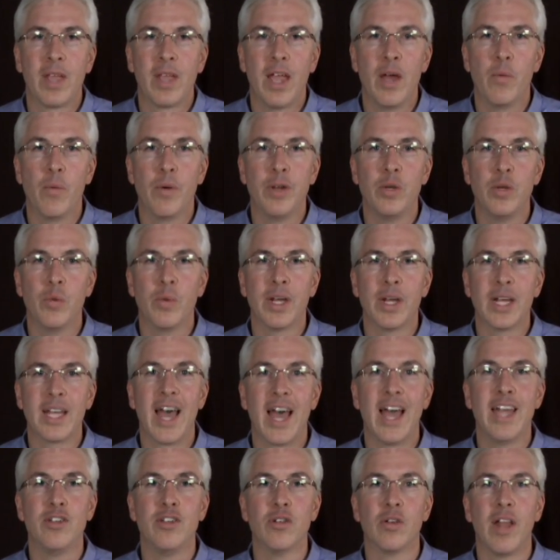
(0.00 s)
and where you want to
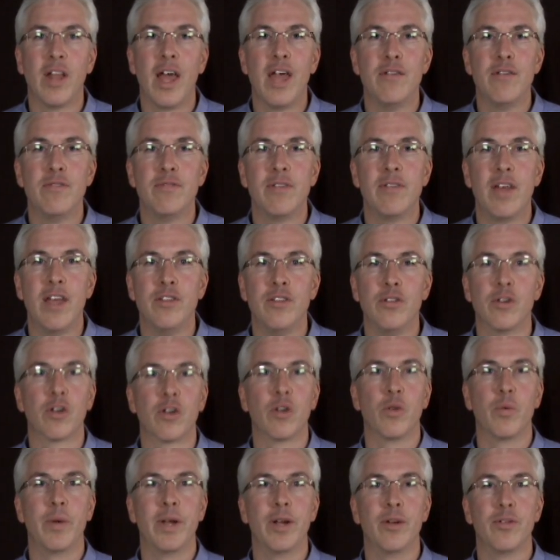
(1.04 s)
guide your life and your
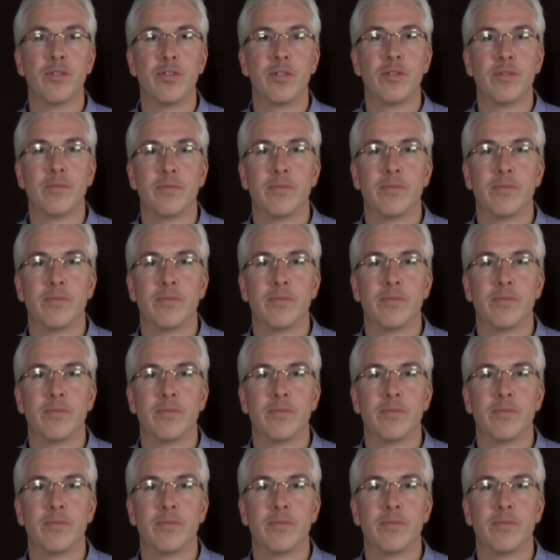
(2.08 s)
careers.